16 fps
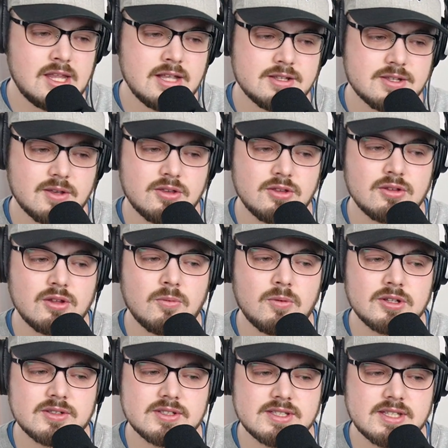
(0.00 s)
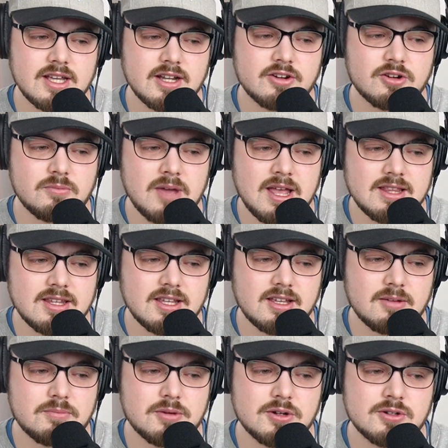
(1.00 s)
So you don't want to see a chromatic
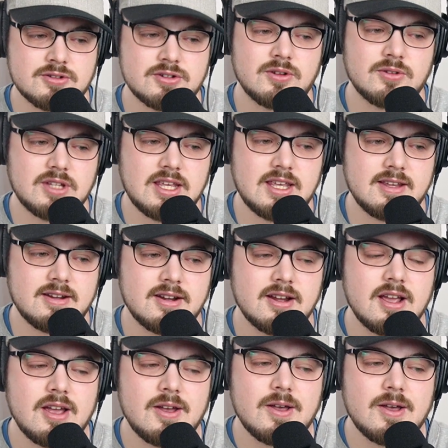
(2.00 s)
approach note here